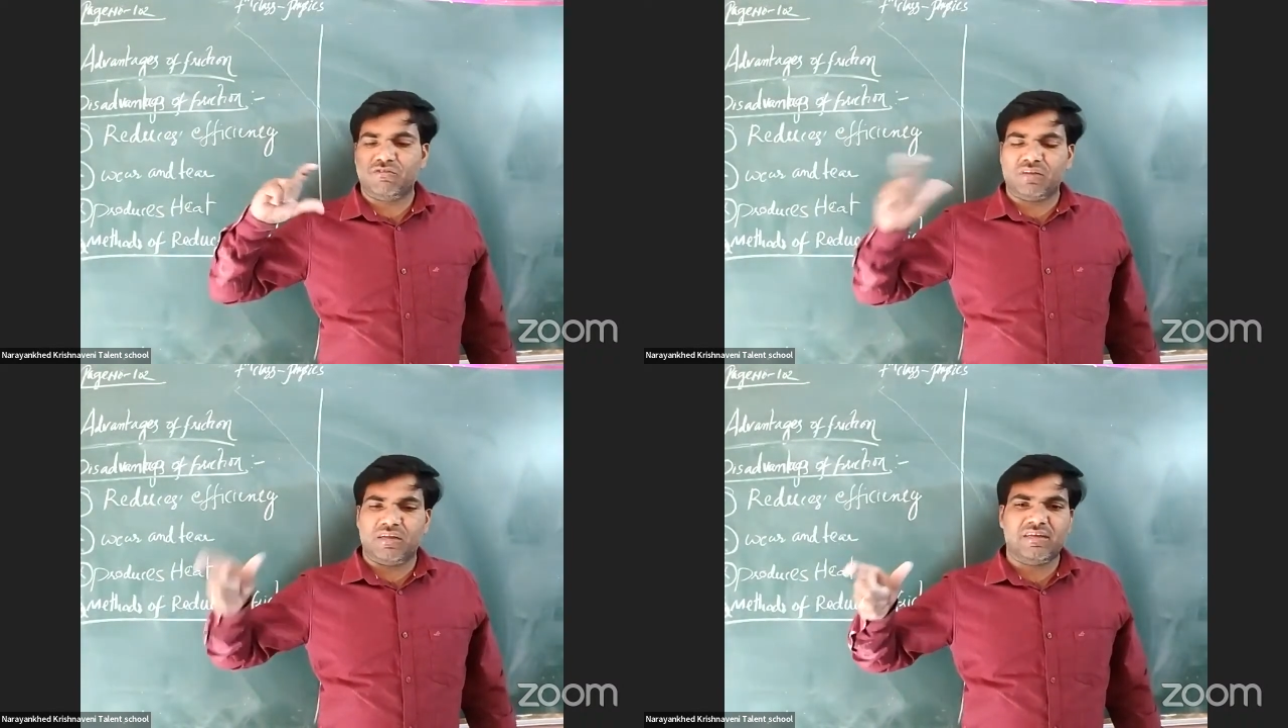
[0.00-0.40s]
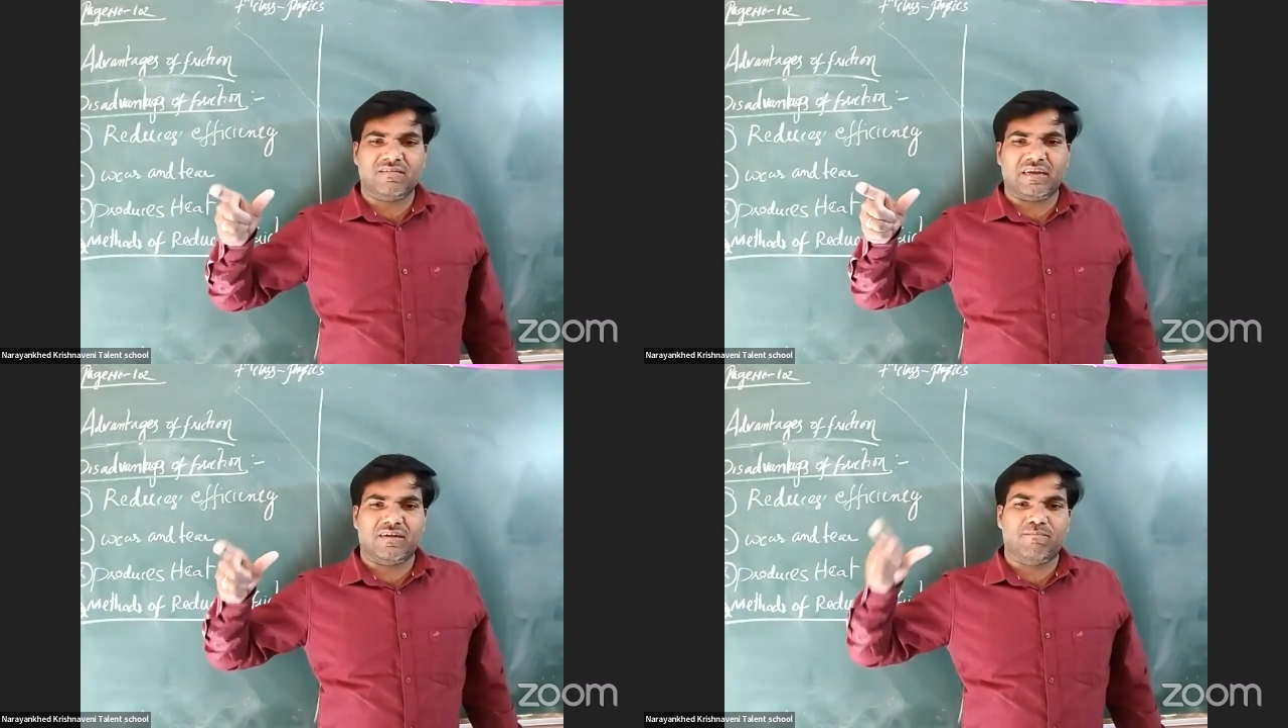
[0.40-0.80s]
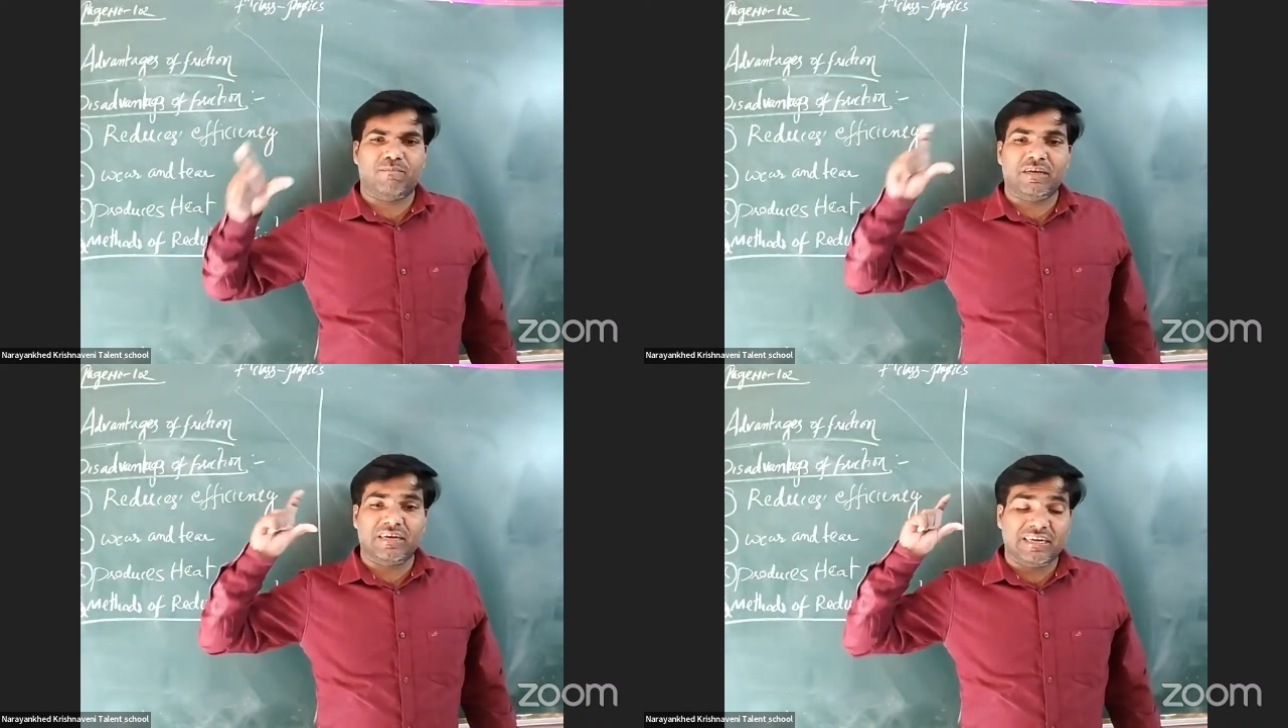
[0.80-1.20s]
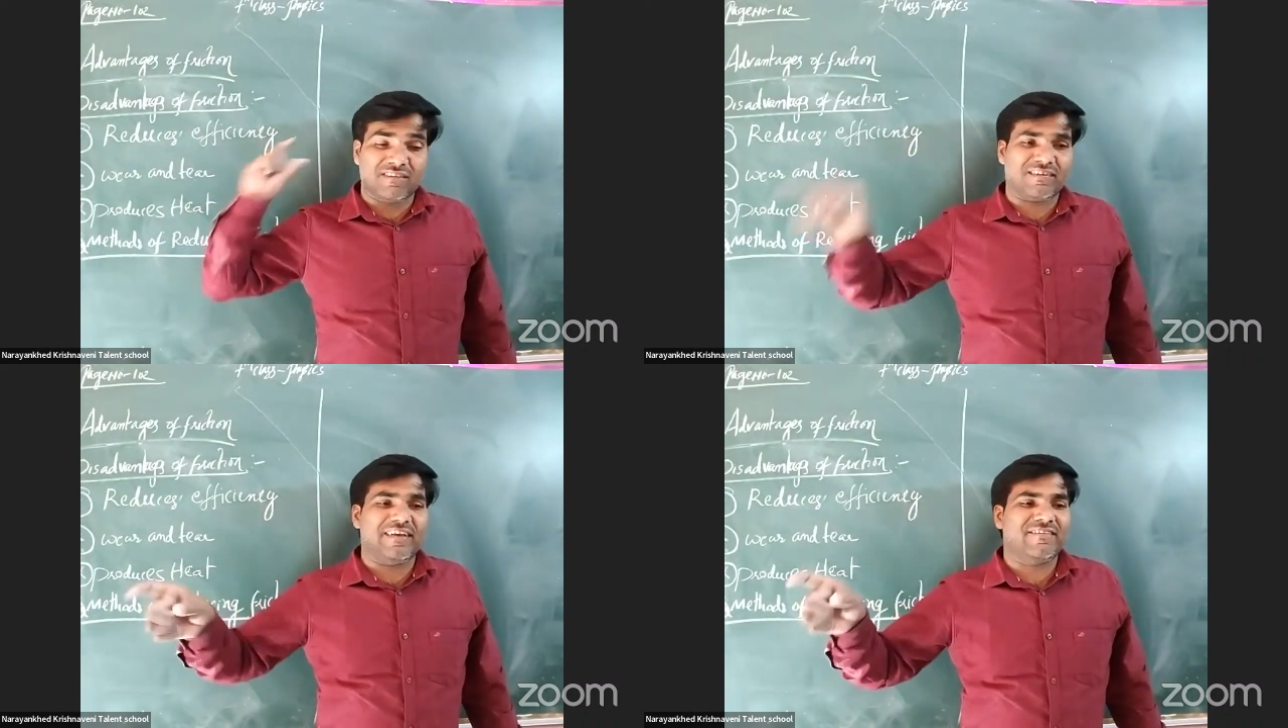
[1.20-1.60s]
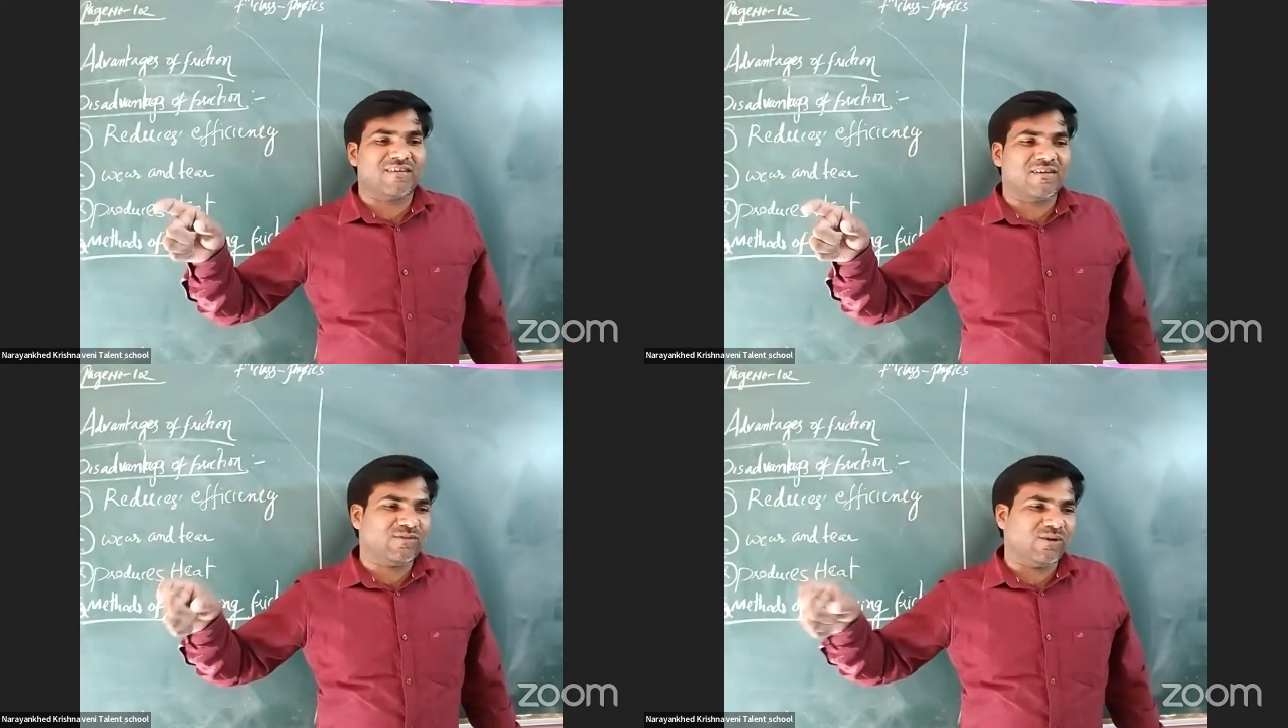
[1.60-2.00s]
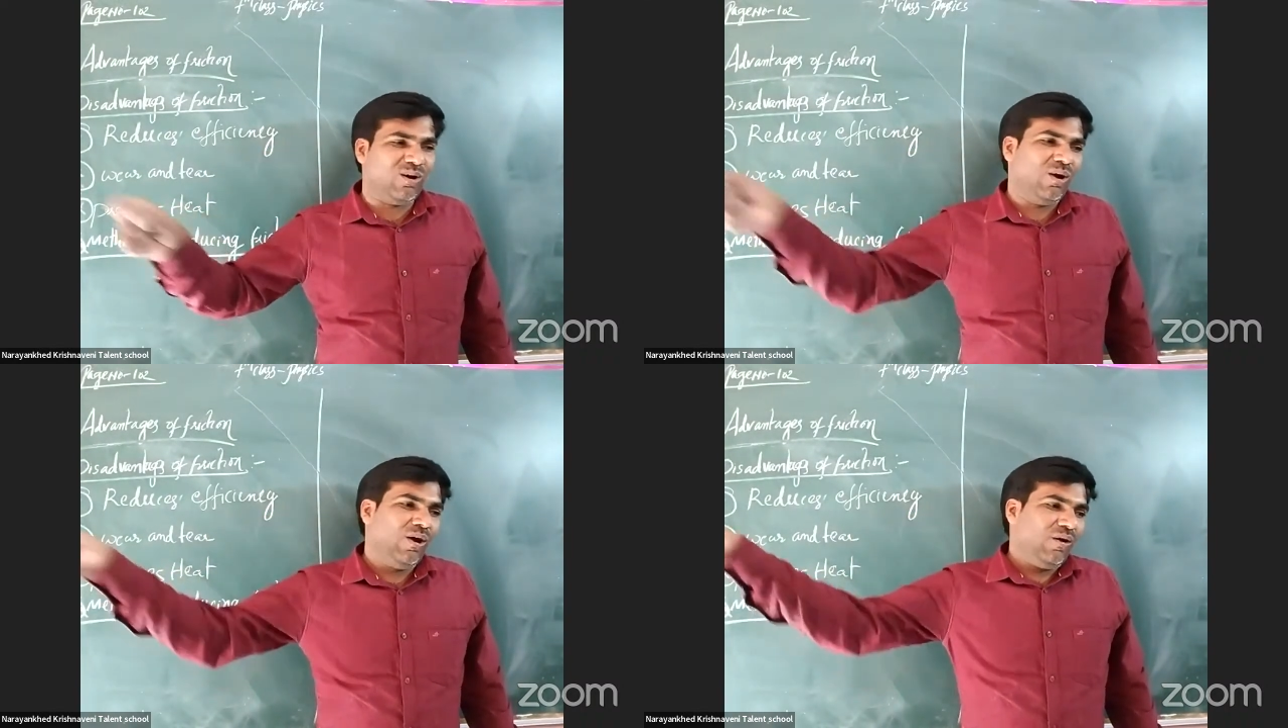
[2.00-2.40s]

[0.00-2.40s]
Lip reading: machineries and big industrials also.